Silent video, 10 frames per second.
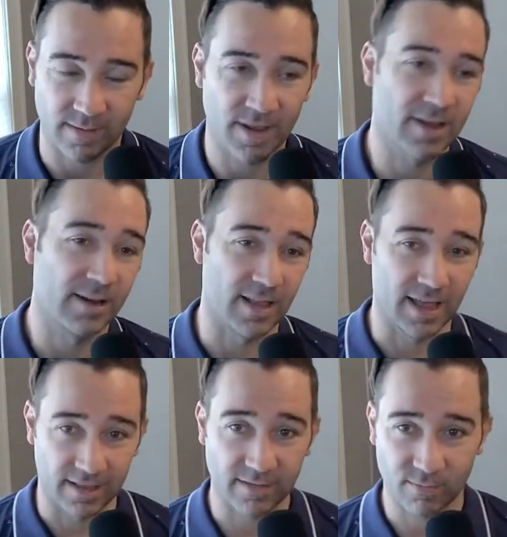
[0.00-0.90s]
I'm not going to
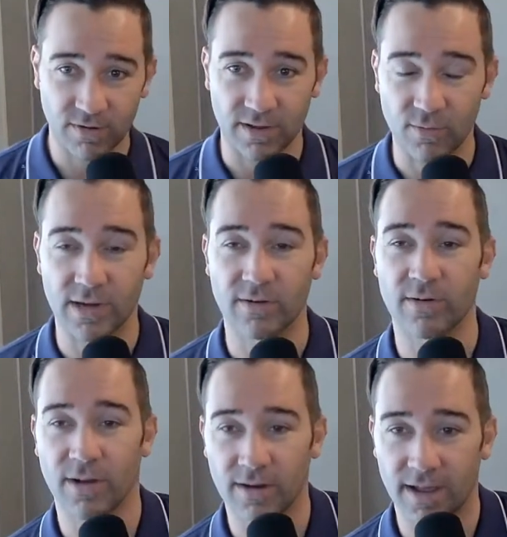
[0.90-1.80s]
lie. That's a pretty quick
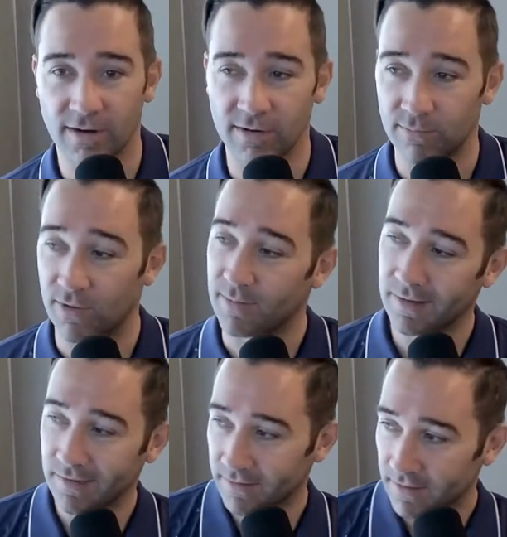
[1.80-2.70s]
turnaround to hire an employee, but